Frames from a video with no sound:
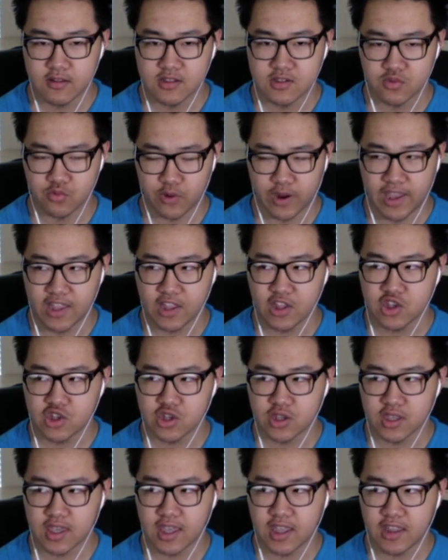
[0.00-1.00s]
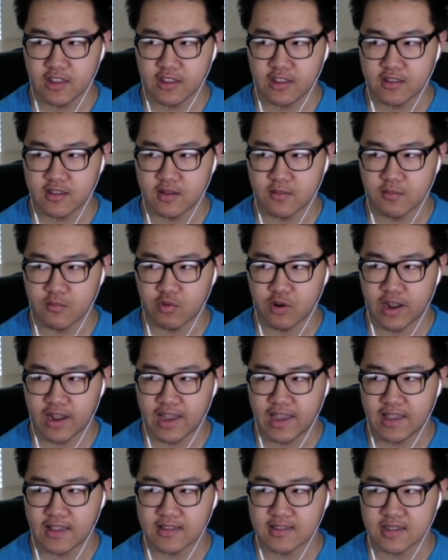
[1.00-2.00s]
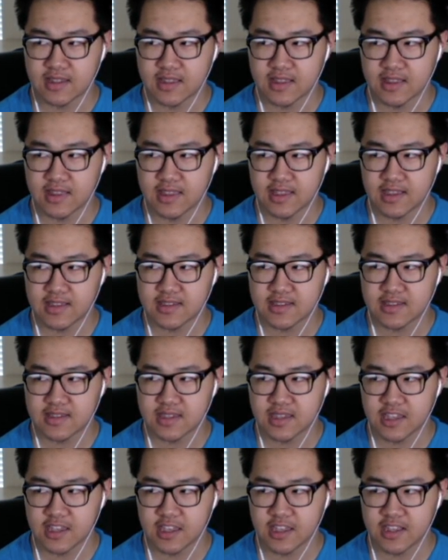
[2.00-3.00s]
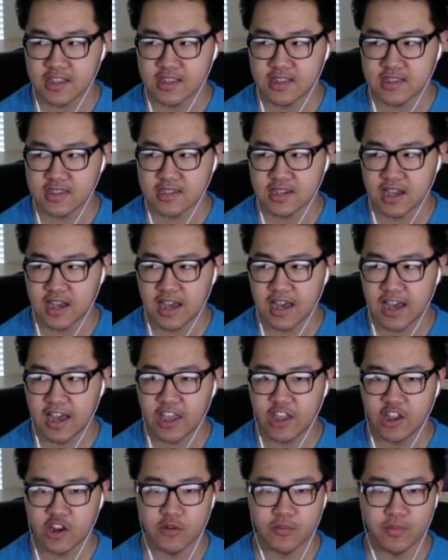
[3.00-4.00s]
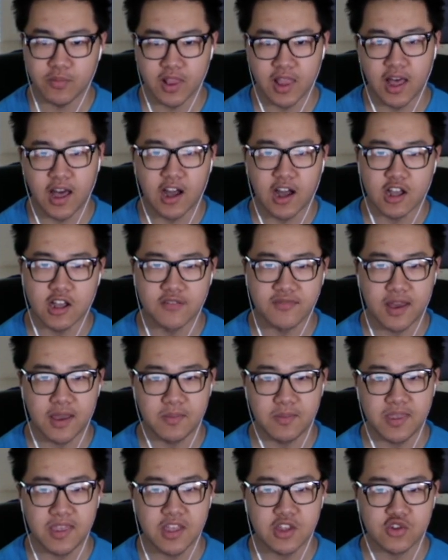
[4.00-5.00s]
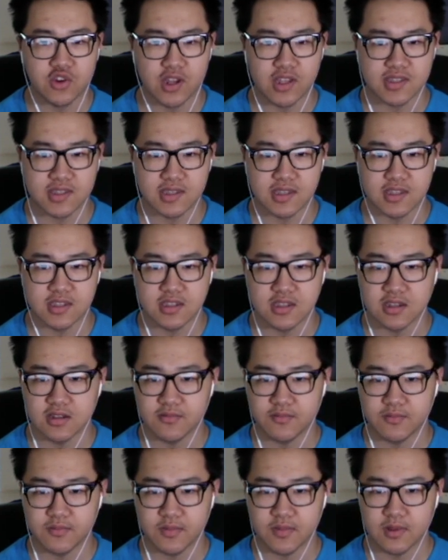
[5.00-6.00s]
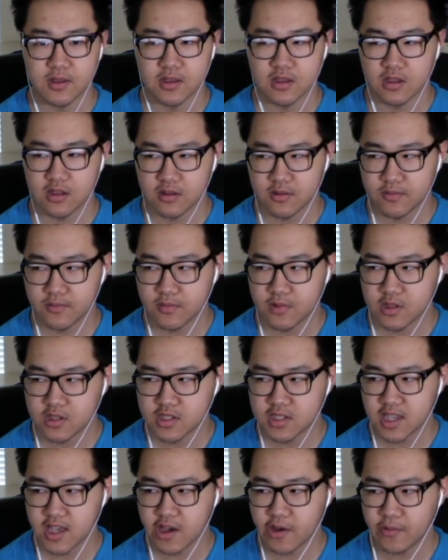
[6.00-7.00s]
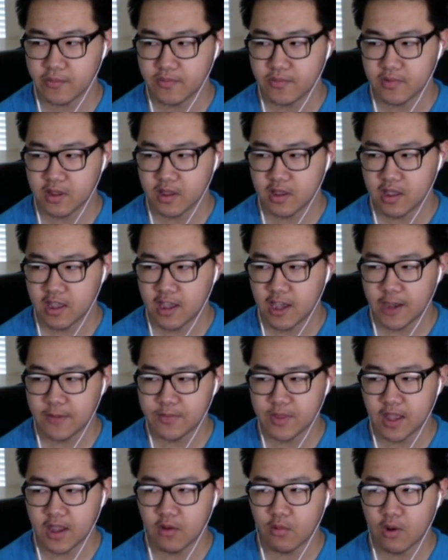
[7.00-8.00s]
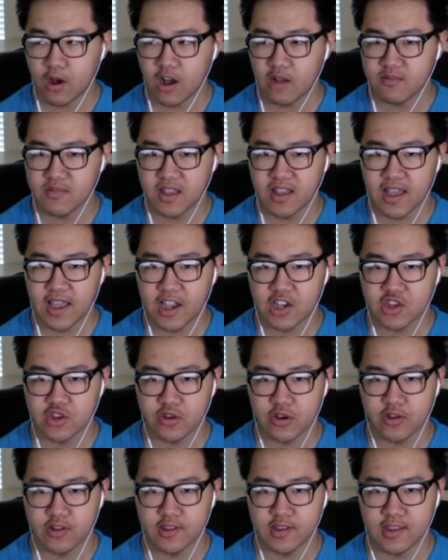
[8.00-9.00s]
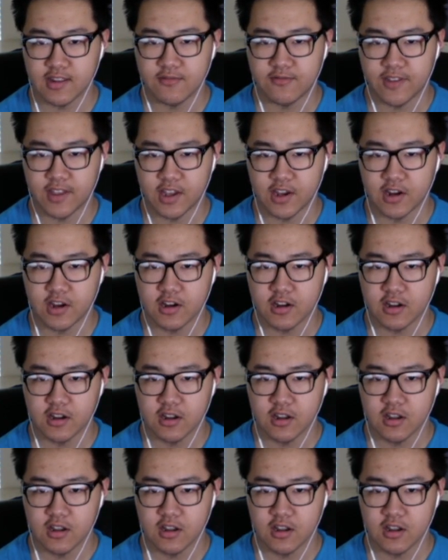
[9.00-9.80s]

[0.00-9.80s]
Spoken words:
range can comprise this entire block of IP addresses. So, while I'm not actually going to configure